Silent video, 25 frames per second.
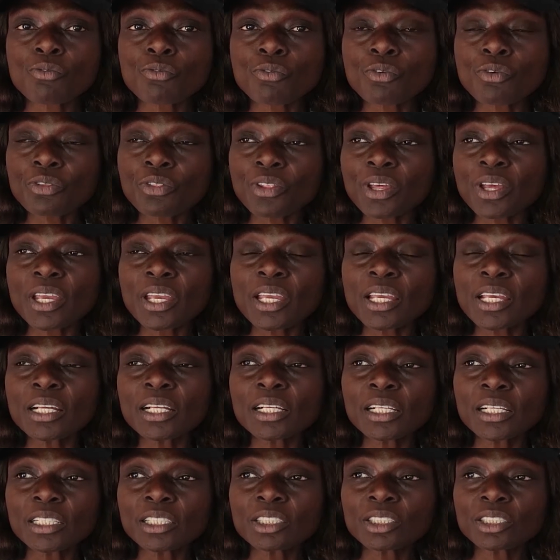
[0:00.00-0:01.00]
for the
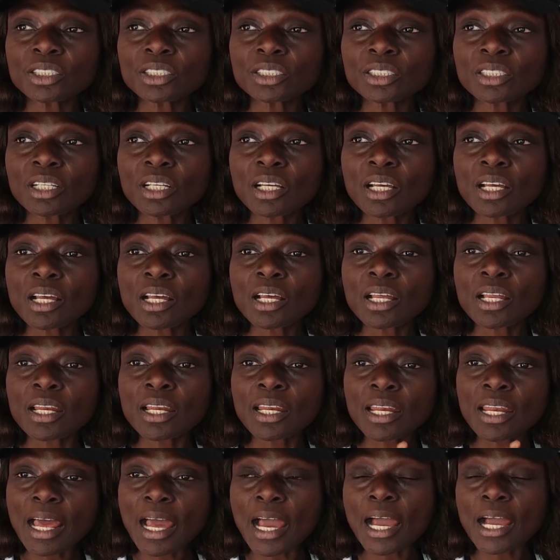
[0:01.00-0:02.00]
English
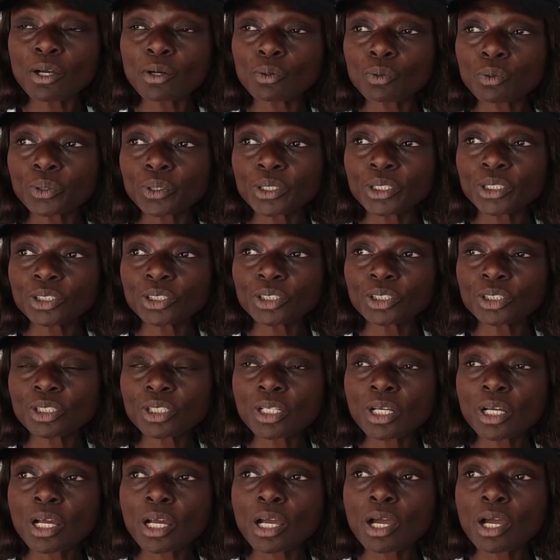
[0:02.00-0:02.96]
language